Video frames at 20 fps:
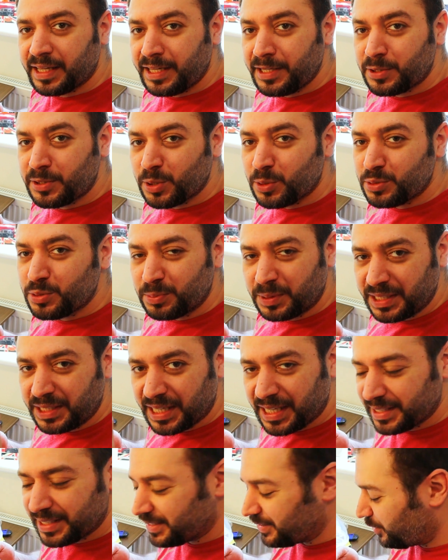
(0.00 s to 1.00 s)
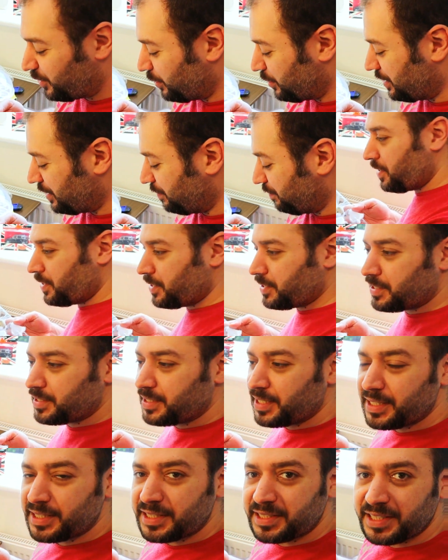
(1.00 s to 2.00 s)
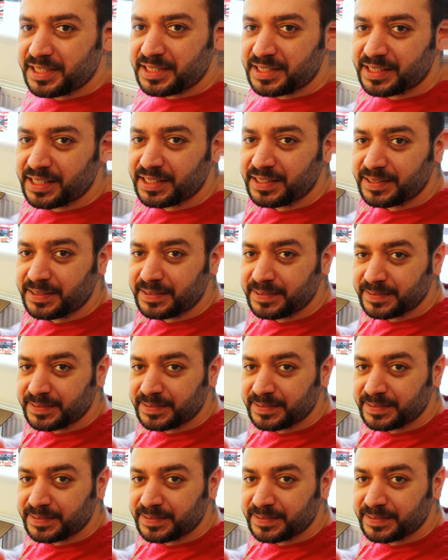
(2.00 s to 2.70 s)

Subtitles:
He chose me, I didn't choose him. Here is his sister.